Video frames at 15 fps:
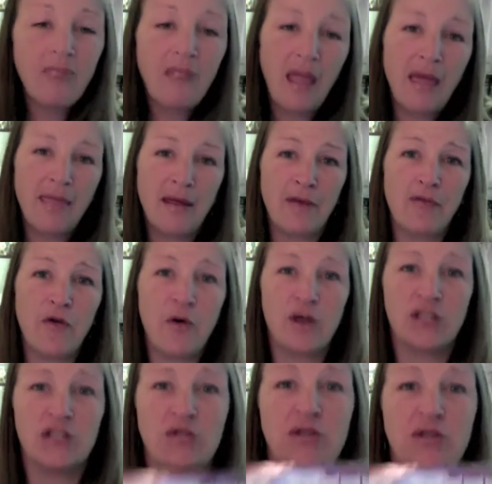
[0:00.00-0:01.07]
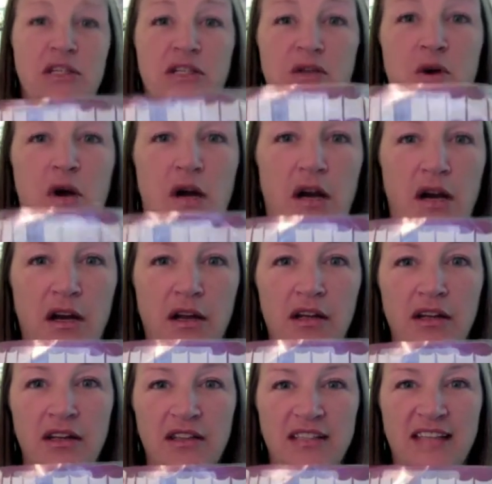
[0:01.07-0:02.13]
And then, of course, you need your
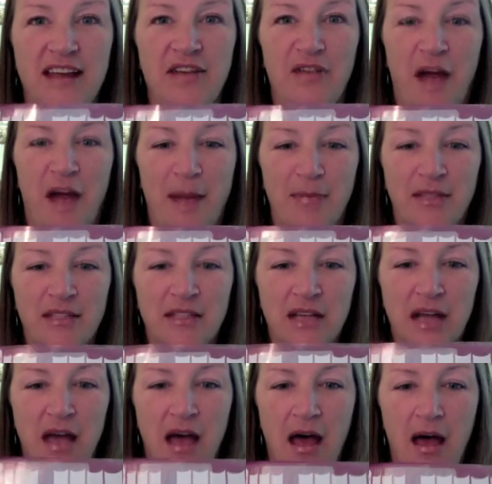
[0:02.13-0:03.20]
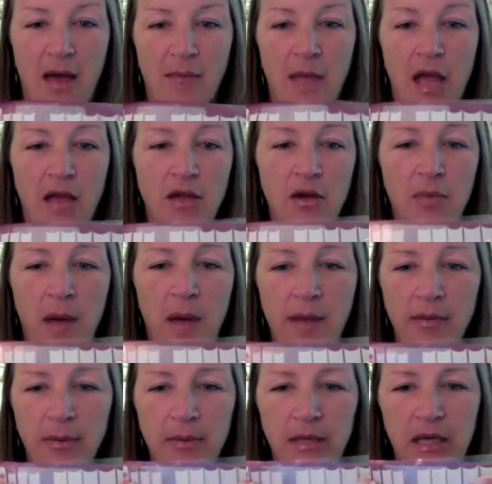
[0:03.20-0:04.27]
set of wraps. You
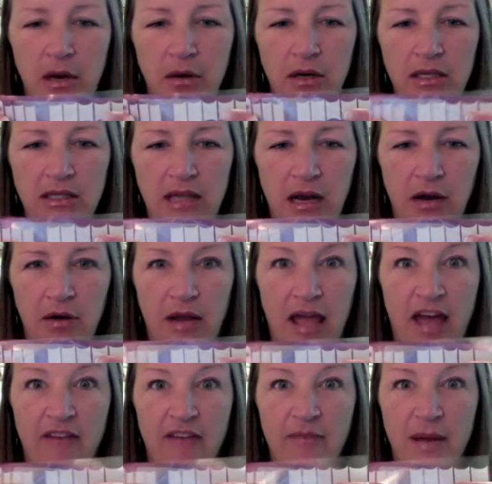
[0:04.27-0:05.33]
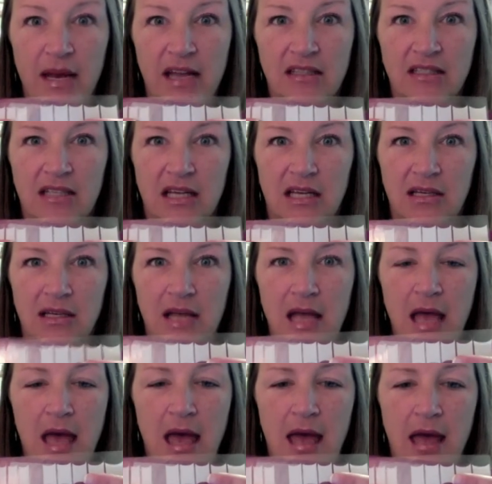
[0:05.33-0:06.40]
probably noticed that I already have my nails done,
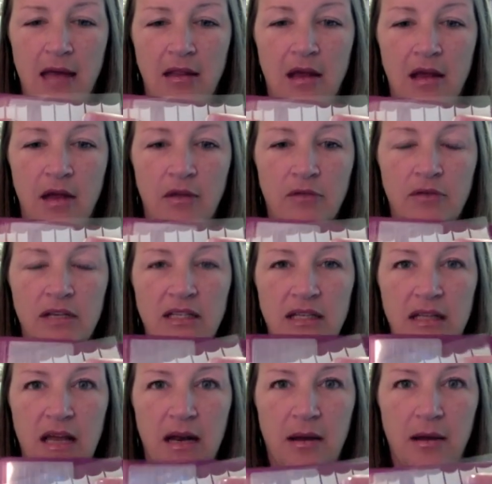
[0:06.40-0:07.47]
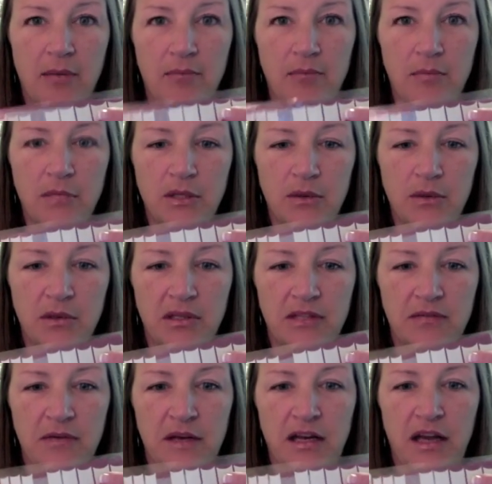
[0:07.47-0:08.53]
and the reason that I'm doing
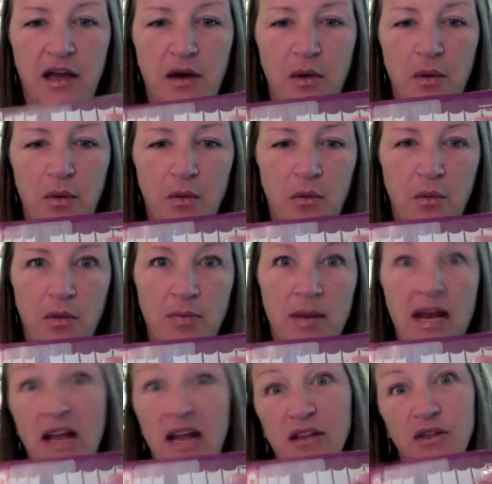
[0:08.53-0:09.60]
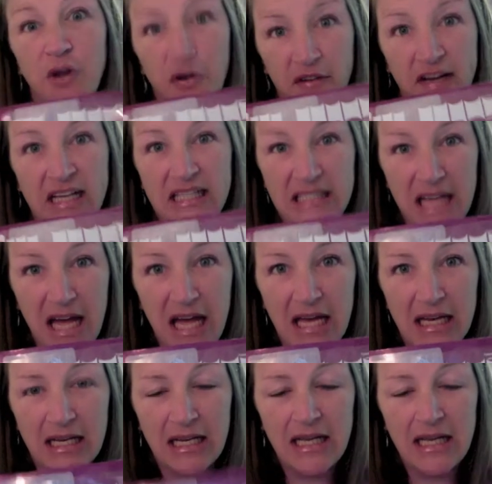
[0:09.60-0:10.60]
this video with my nails already done